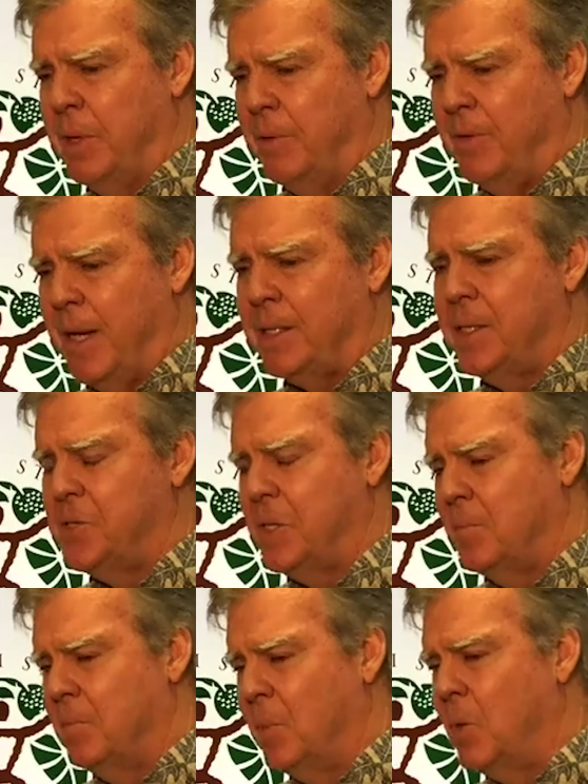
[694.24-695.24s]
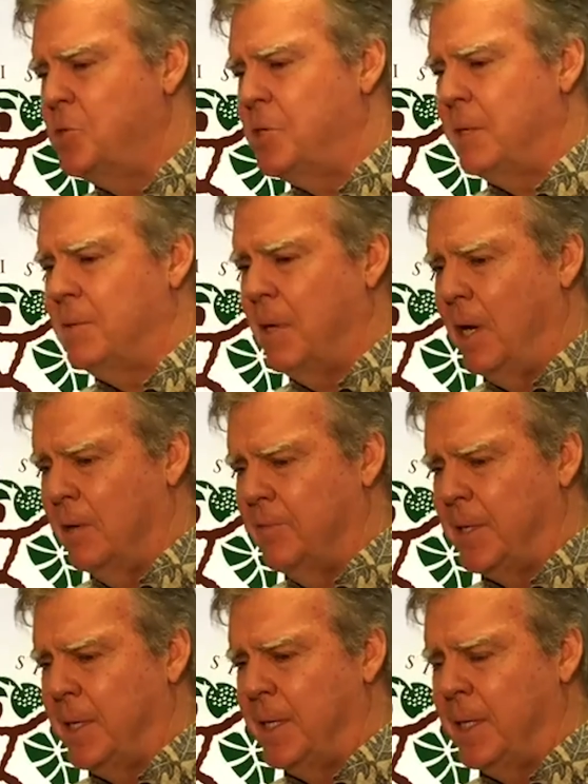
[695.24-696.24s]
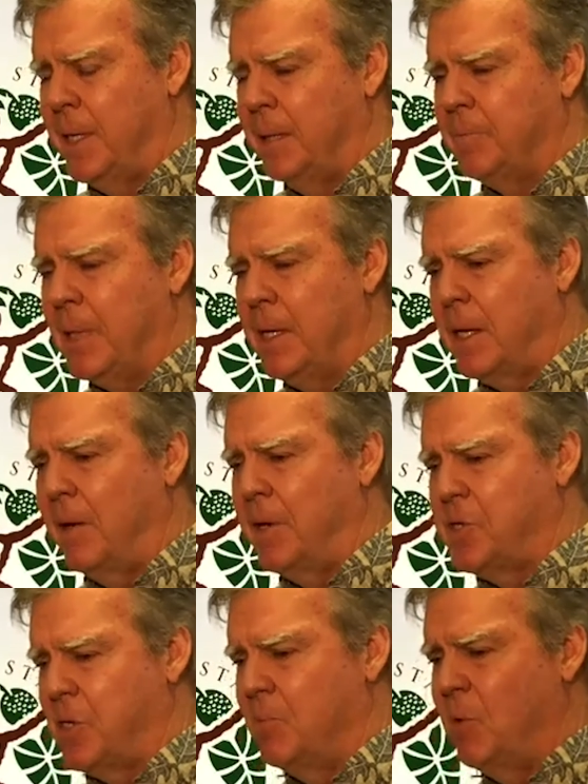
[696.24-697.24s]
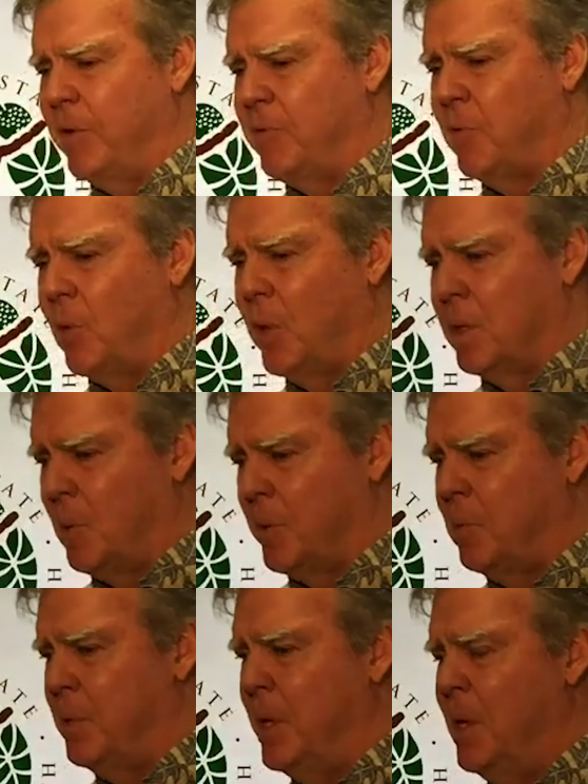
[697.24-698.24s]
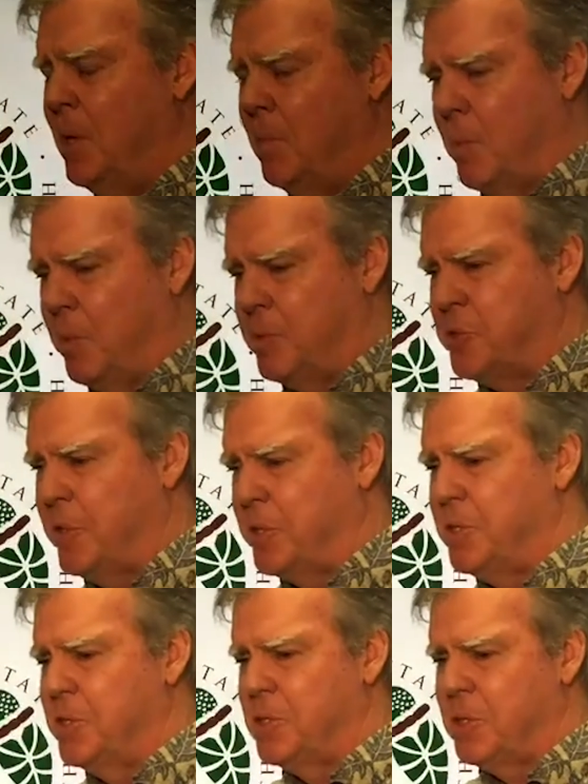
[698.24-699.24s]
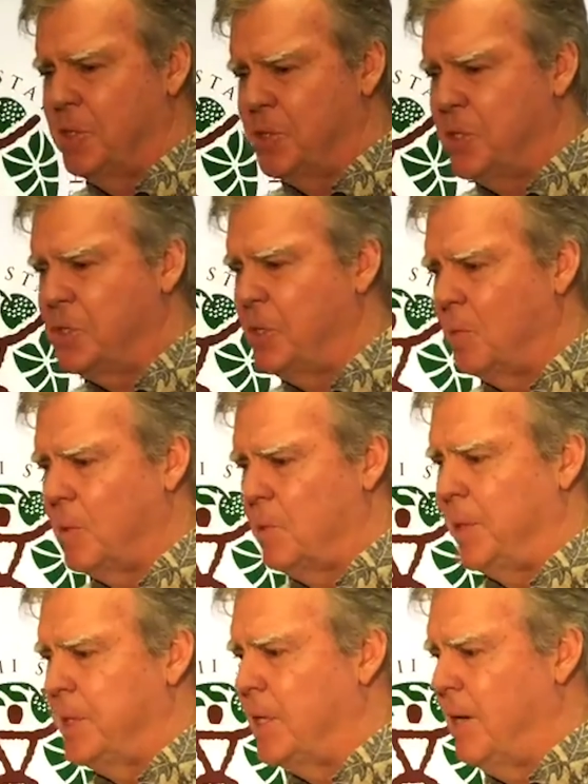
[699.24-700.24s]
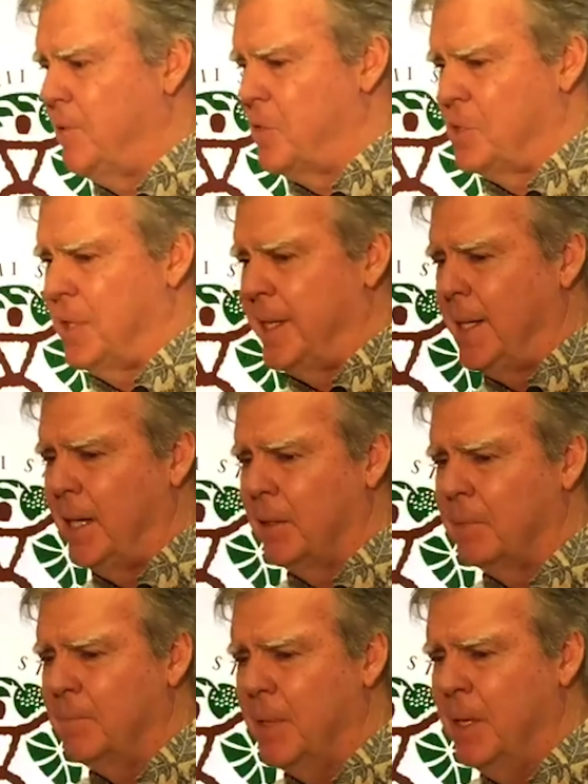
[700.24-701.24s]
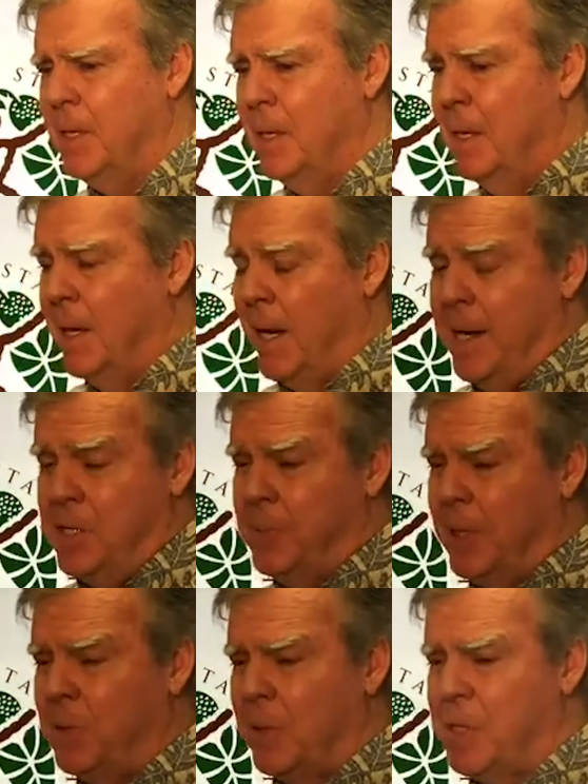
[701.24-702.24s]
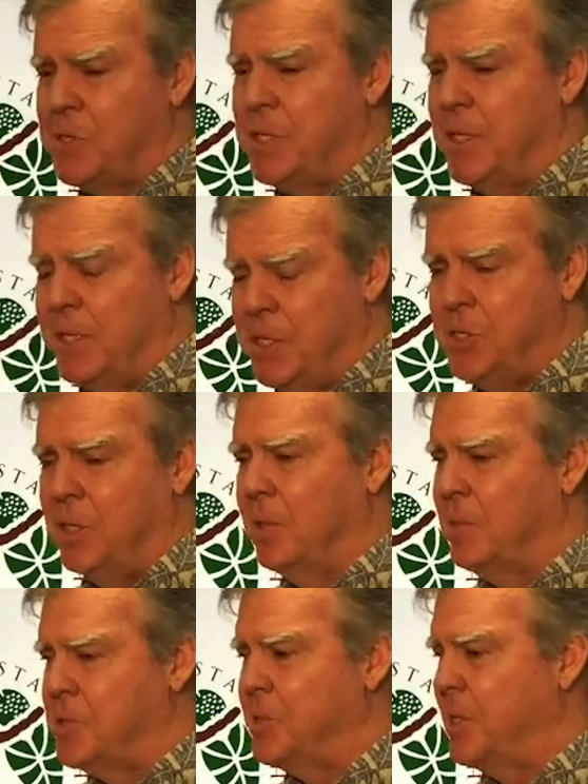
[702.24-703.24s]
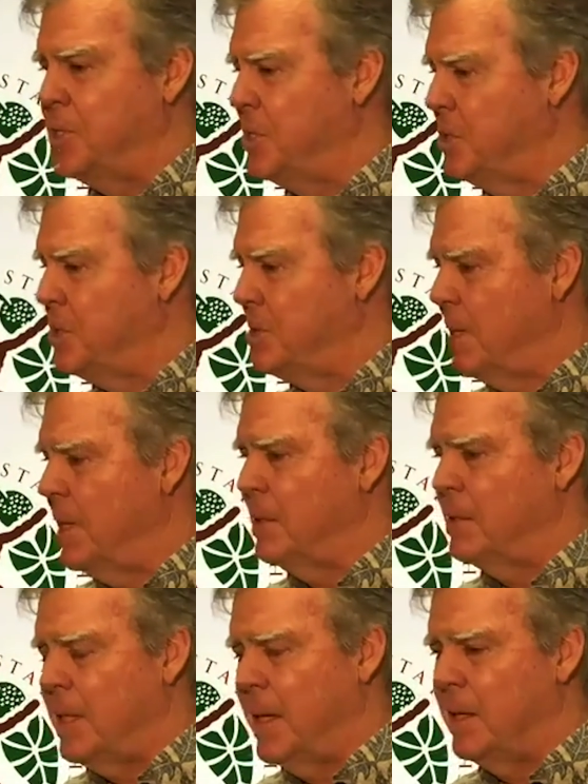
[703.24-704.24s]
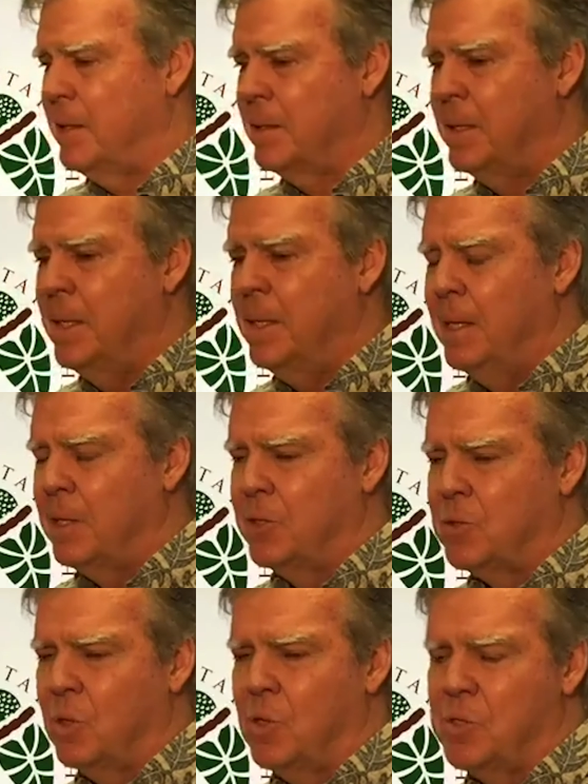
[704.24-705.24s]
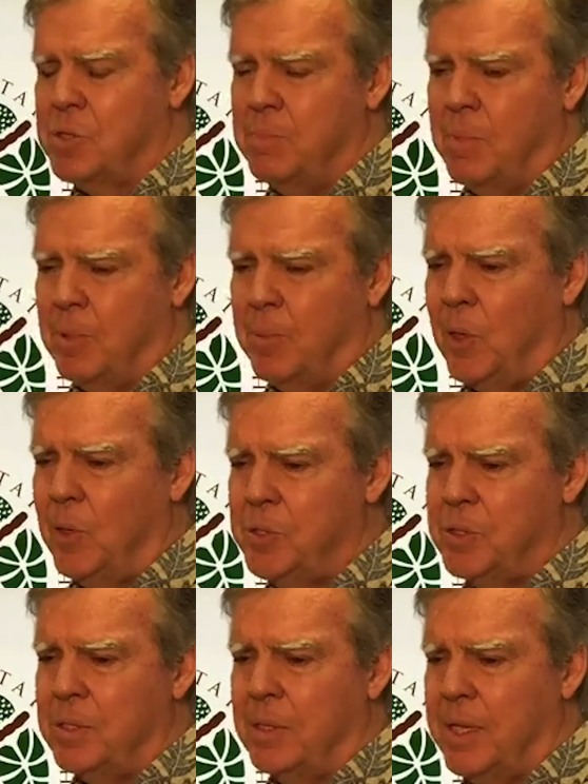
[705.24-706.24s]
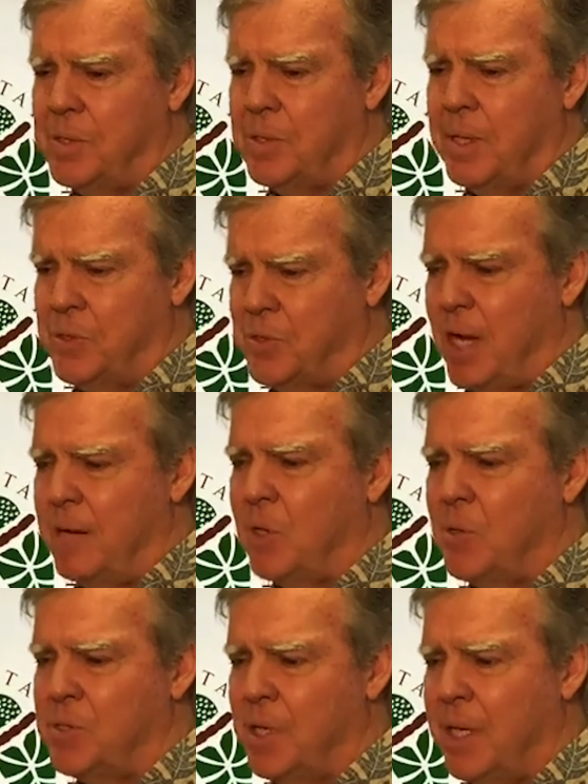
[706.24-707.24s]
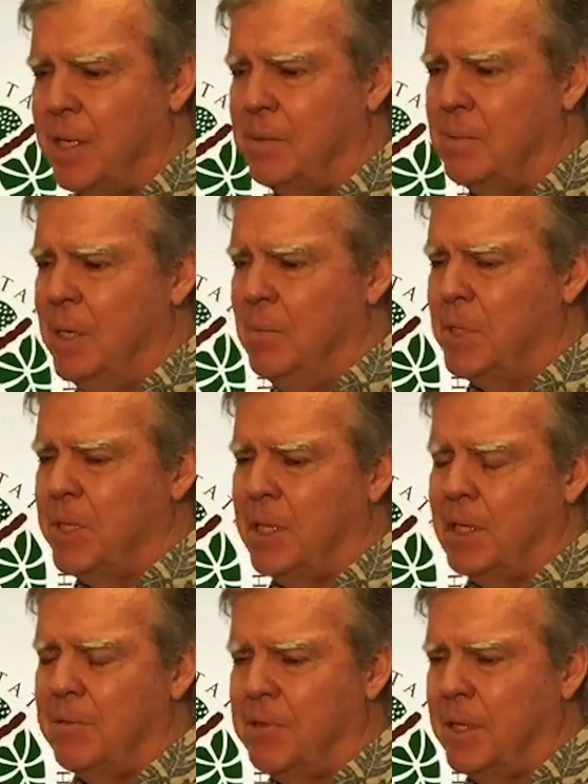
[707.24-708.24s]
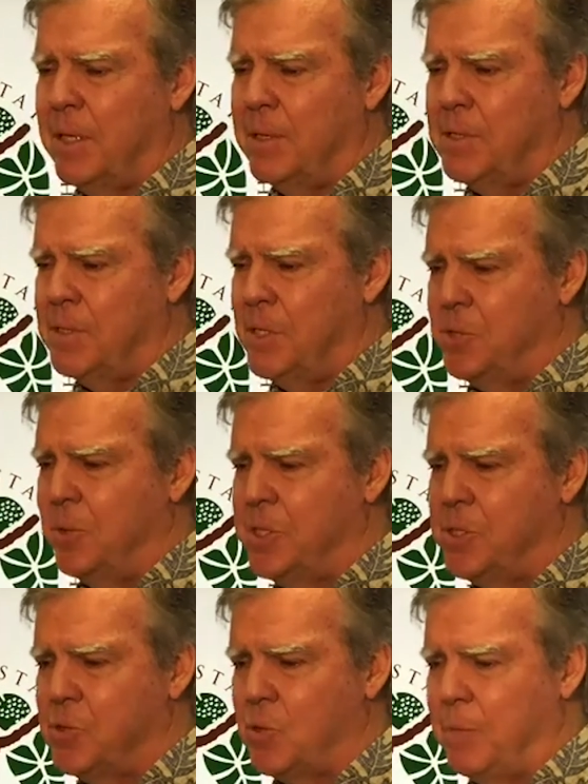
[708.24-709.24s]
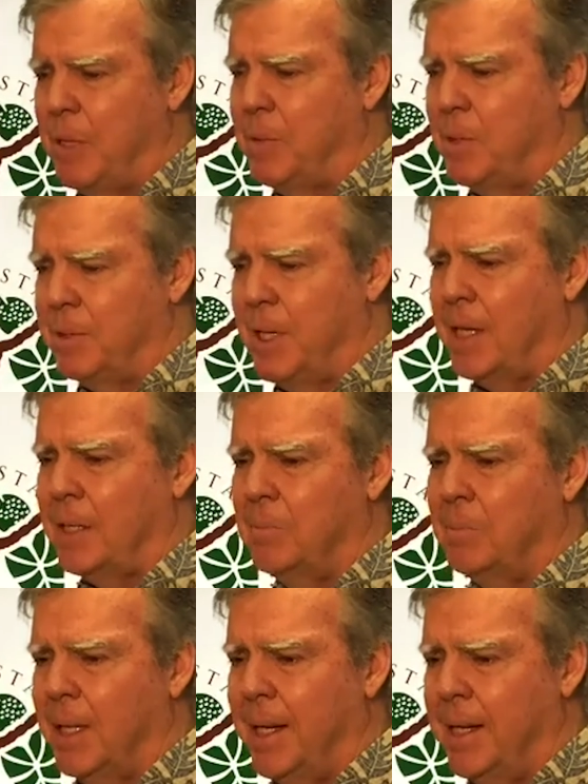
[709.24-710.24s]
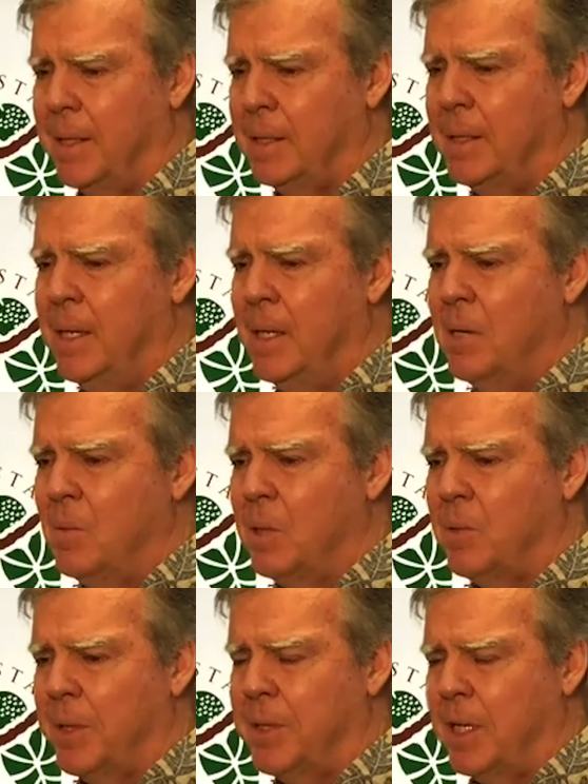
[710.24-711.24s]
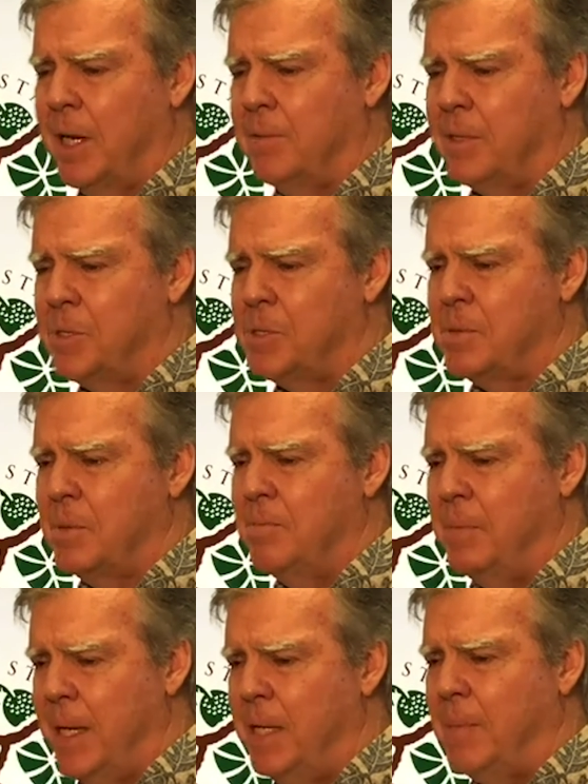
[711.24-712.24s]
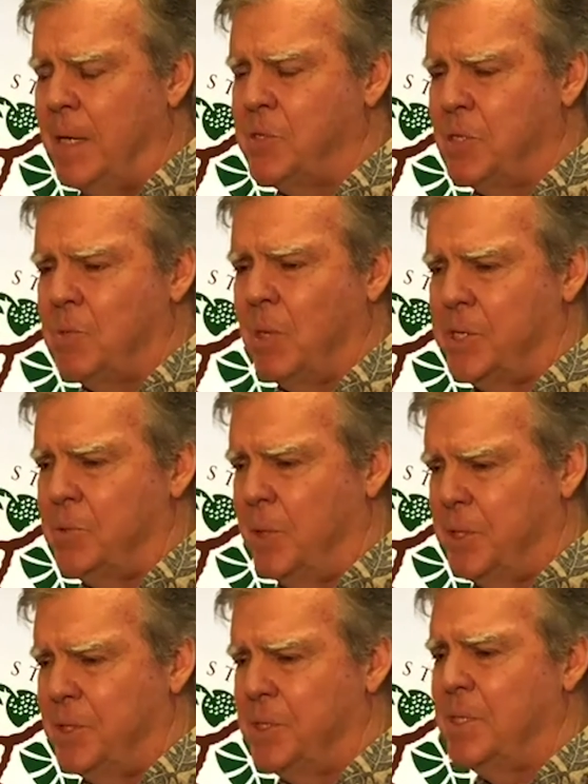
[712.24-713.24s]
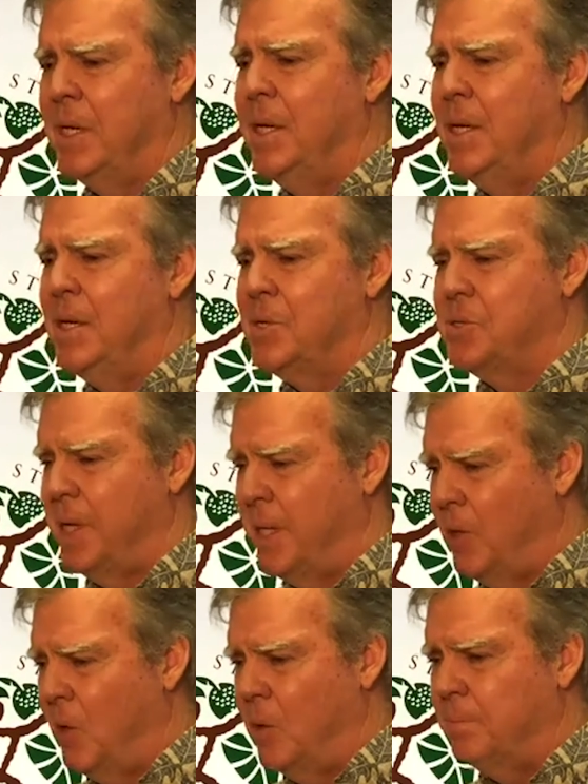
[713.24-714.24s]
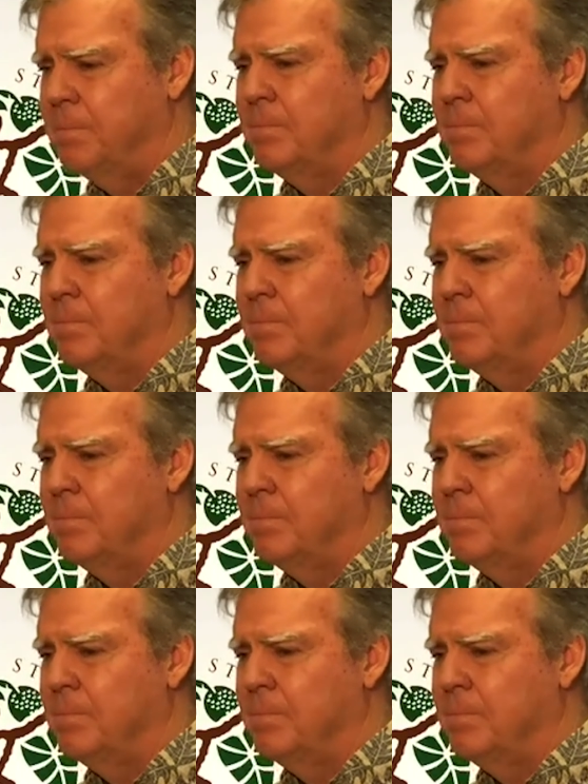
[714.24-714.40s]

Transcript: fact is that most of the counties are moving forward with restrictions consistent with what the governor's laid out. I expect we're going to see additional restrictions and controls proposed as time goes on, particularly if there are situations where people are not compliant with what the governor's main message was, which is stay at home,